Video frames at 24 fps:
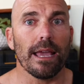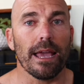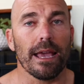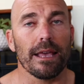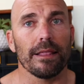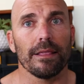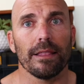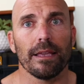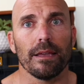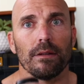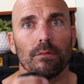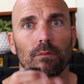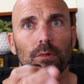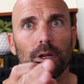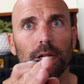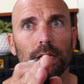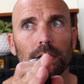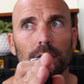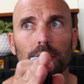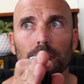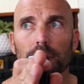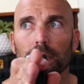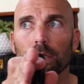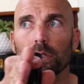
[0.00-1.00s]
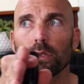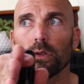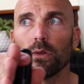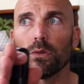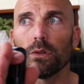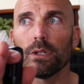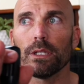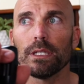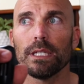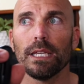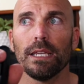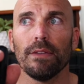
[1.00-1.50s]
and then when it
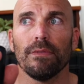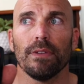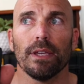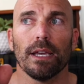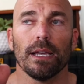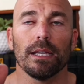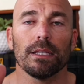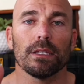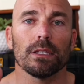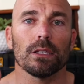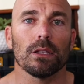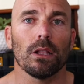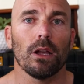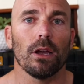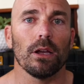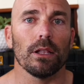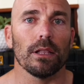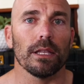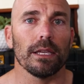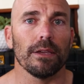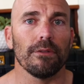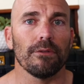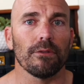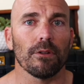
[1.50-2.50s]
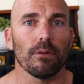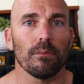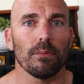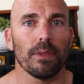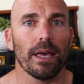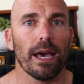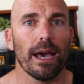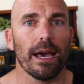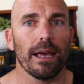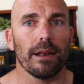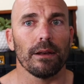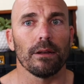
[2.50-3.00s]
sort of deviates slightly from
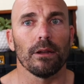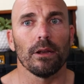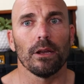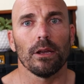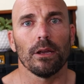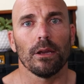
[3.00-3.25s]
that,